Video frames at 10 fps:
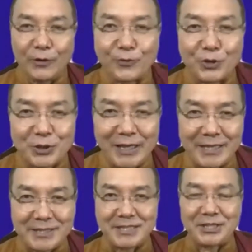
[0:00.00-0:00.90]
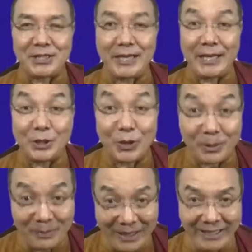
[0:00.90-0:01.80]
visualization and your
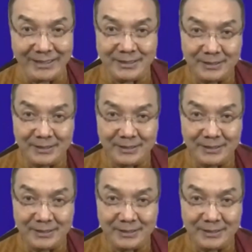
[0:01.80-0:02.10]
mind.